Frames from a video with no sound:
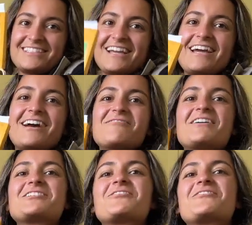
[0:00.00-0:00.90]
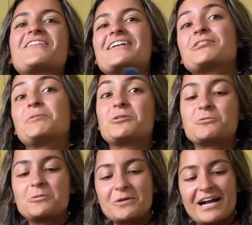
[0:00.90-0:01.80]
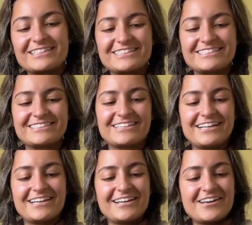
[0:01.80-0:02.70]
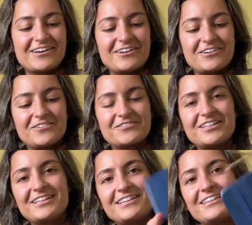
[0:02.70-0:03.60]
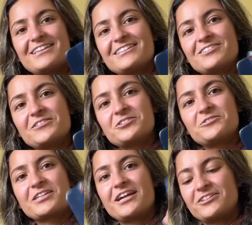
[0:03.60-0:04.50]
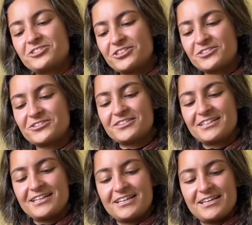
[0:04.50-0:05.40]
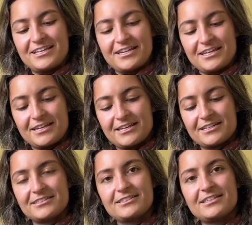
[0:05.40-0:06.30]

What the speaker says: I have my sort of like spiritual practice of this spiritual care journal and